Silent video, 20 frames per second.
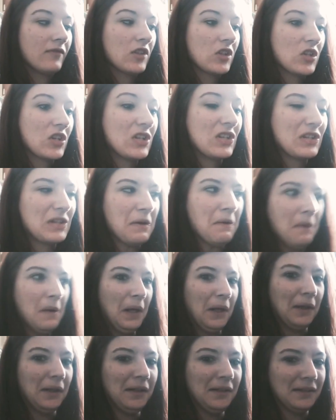She's so
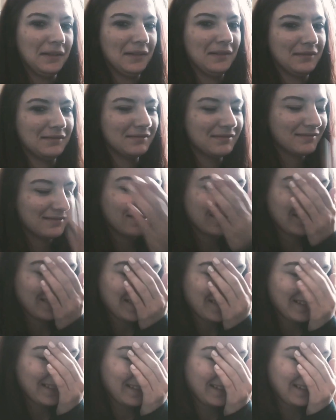hurt.
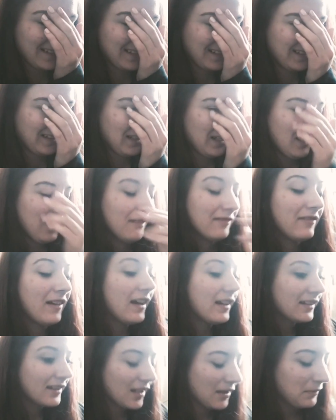Oh,
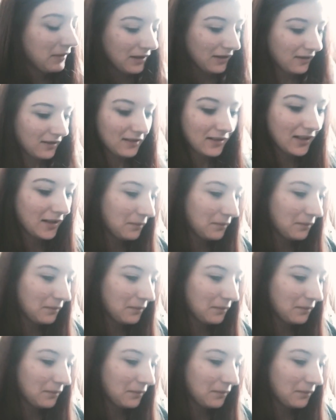fine, come here.